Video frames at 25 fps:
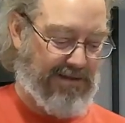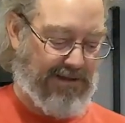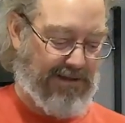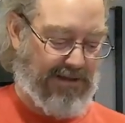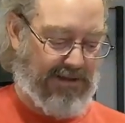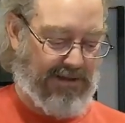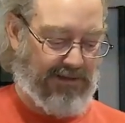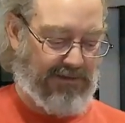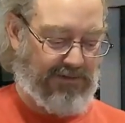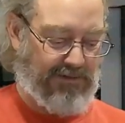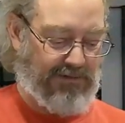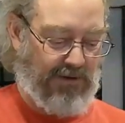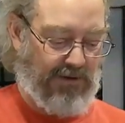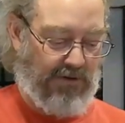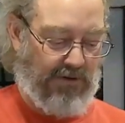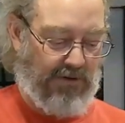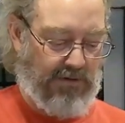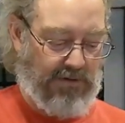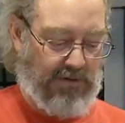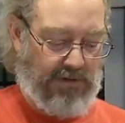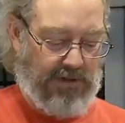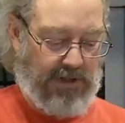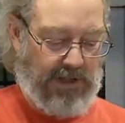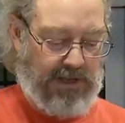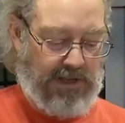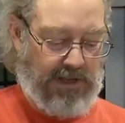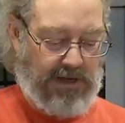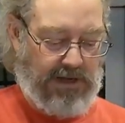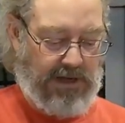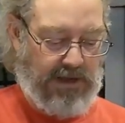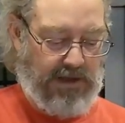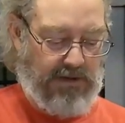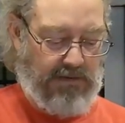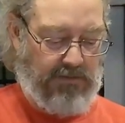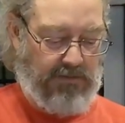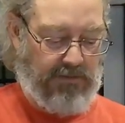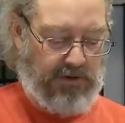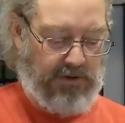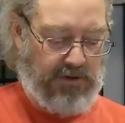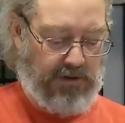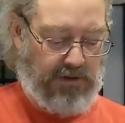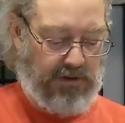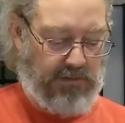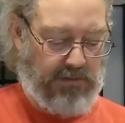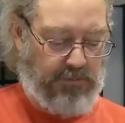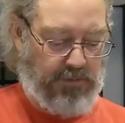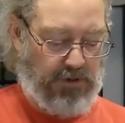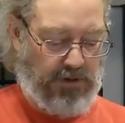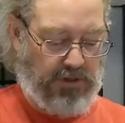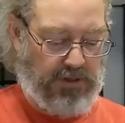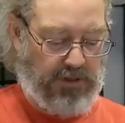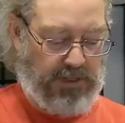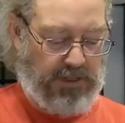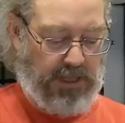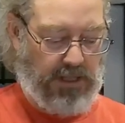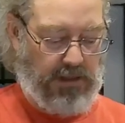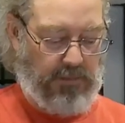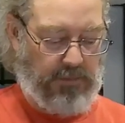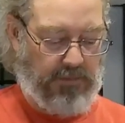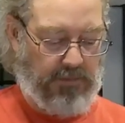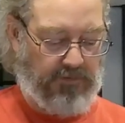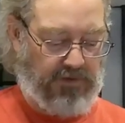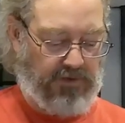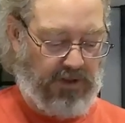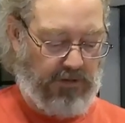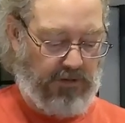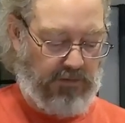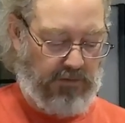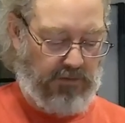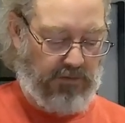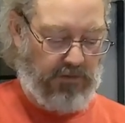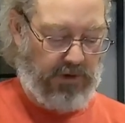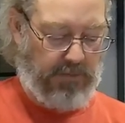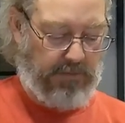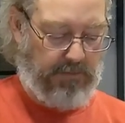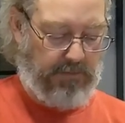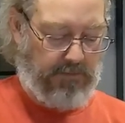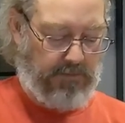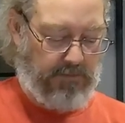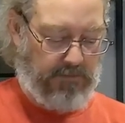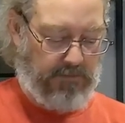Okay, so, and now we're going to put a dollop of sour cream.